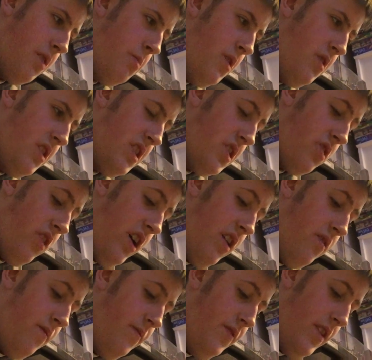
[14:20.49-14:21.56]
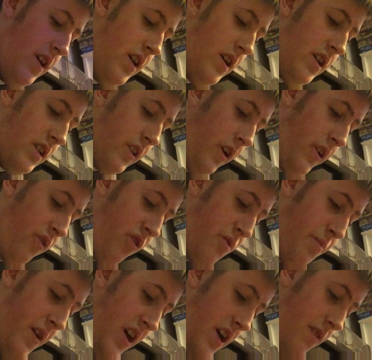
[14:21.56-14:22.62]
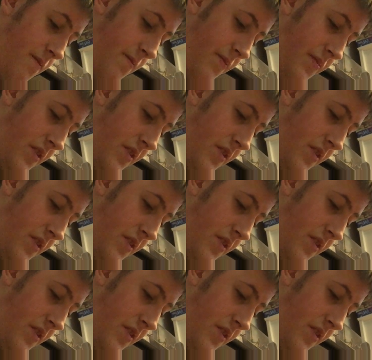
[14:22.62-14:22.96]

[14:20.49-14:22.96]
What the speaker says: Community Crate. It's kind of a repeat.